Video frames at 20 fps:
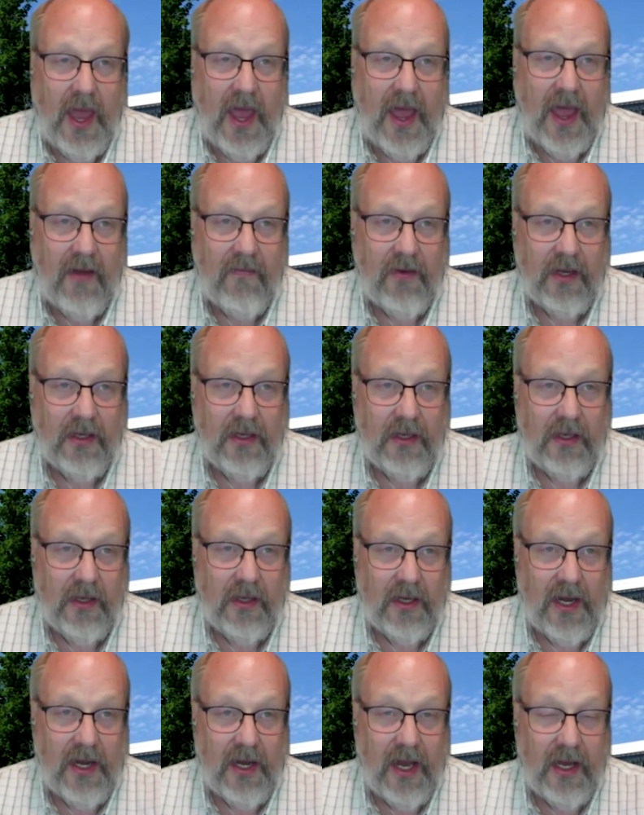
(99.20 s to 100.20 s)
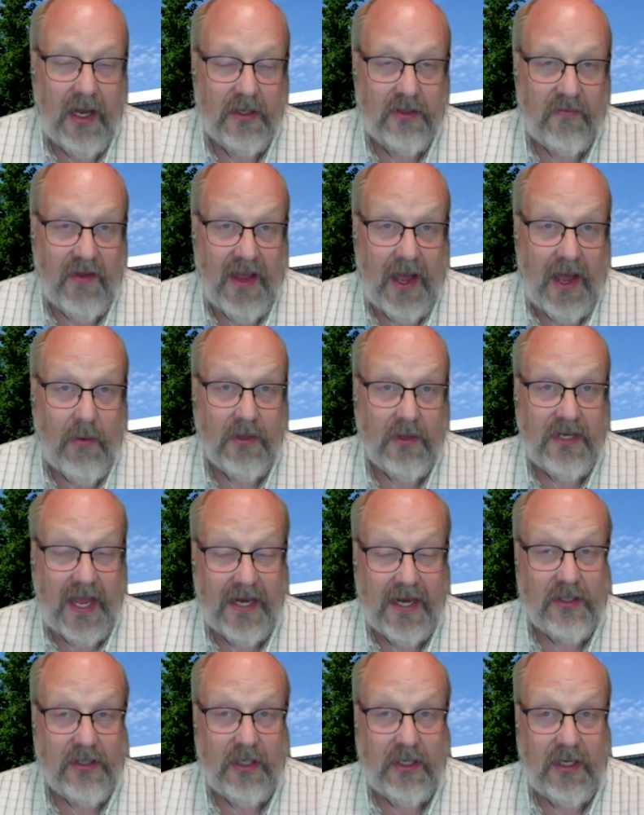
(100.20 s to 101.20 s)
Having the knowledge of how it's
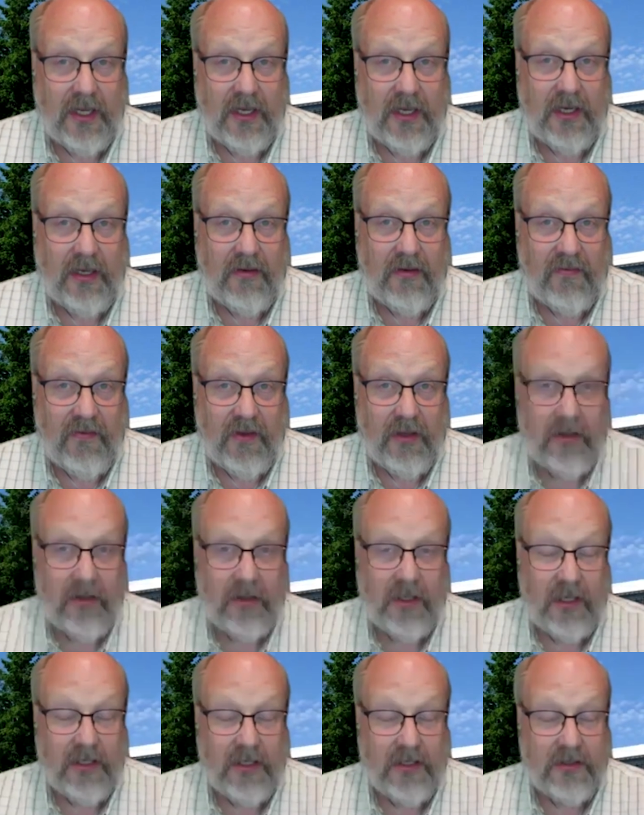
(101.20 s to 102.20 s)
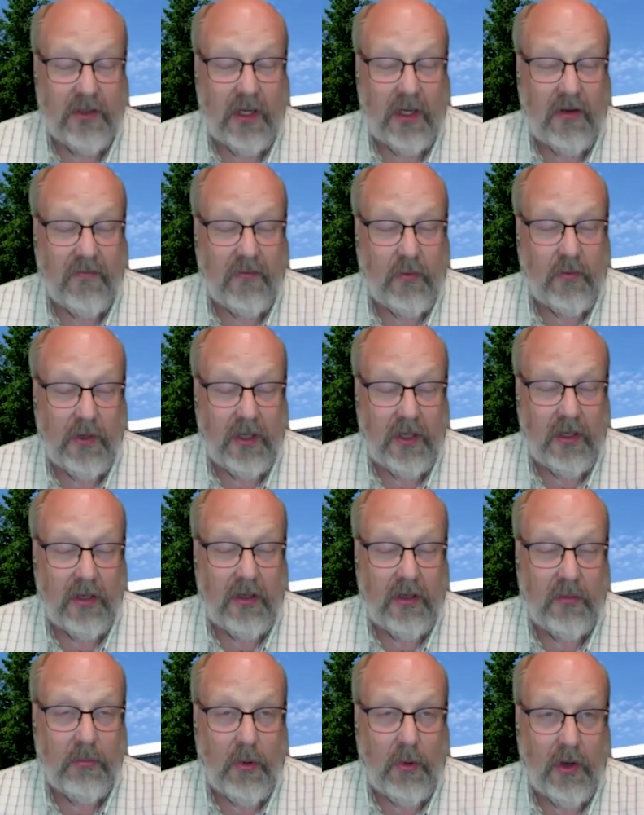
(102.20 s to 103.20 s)
actually done in the field is of
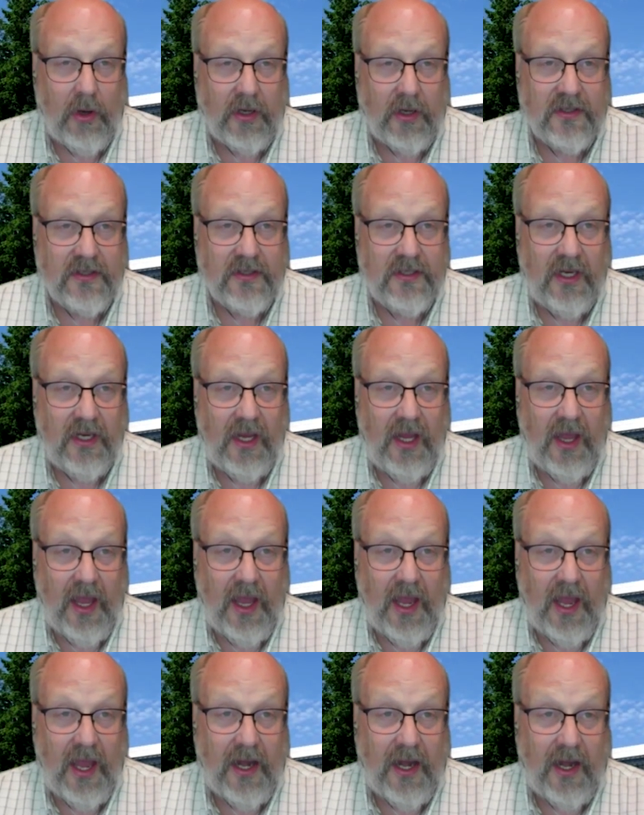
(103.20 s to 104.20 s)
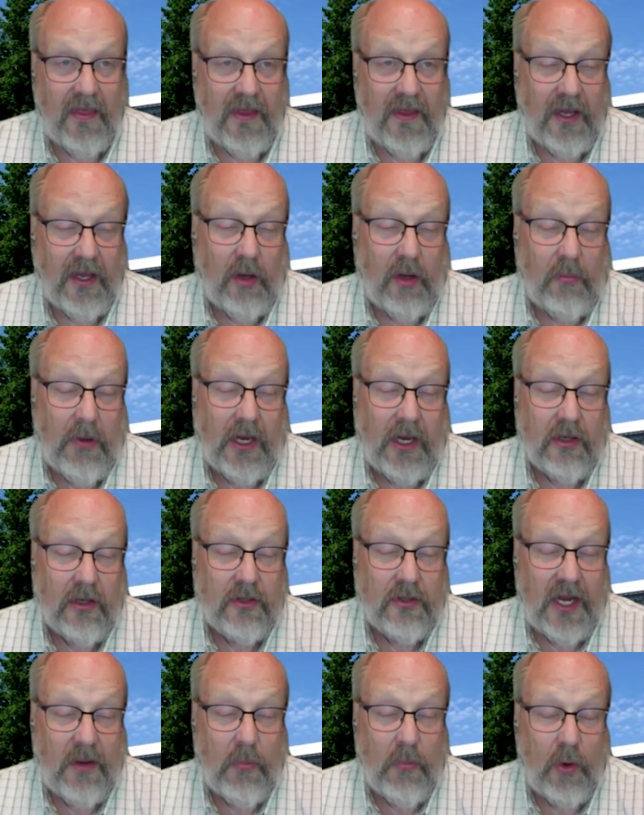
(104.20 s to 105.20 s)
critical importance. And I think it'll make your
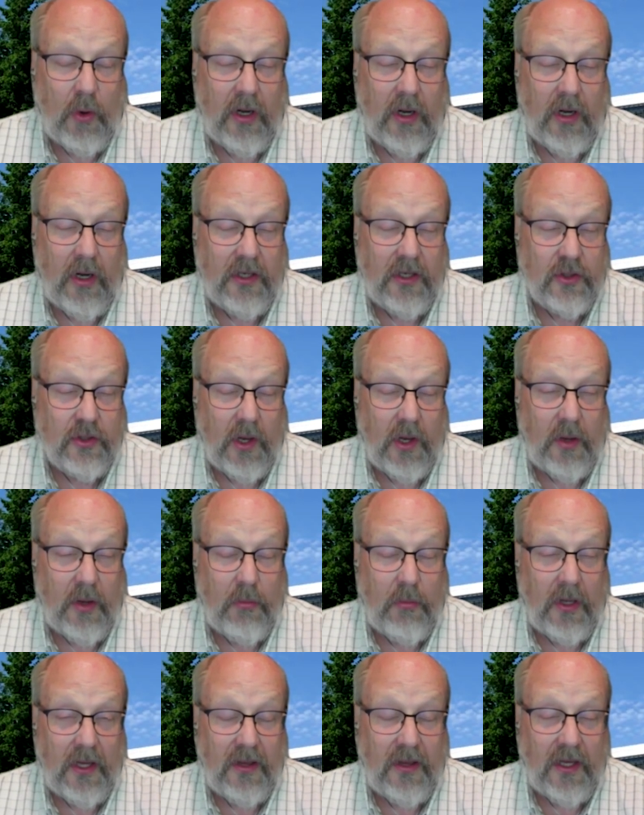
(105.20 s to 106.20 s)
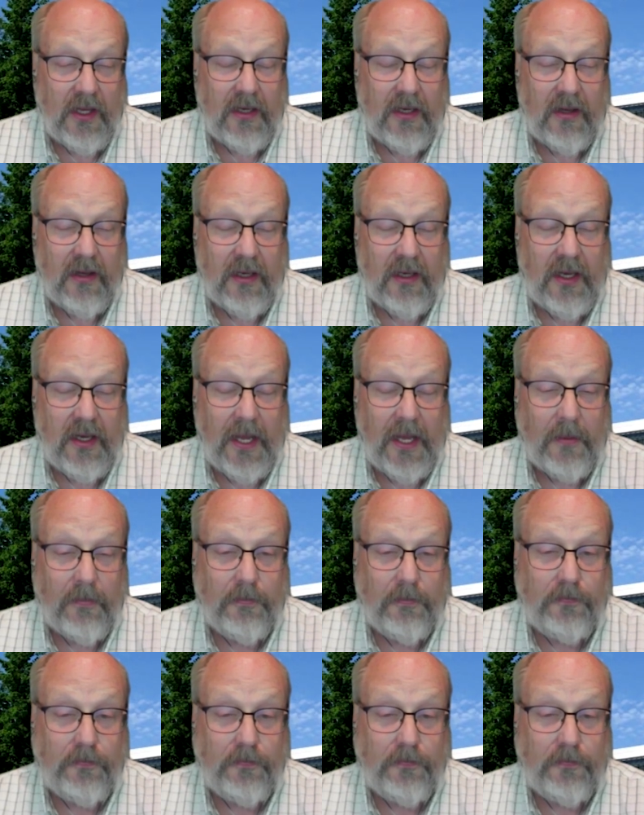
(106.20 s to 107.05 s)
job more enjoyable at the end of the day.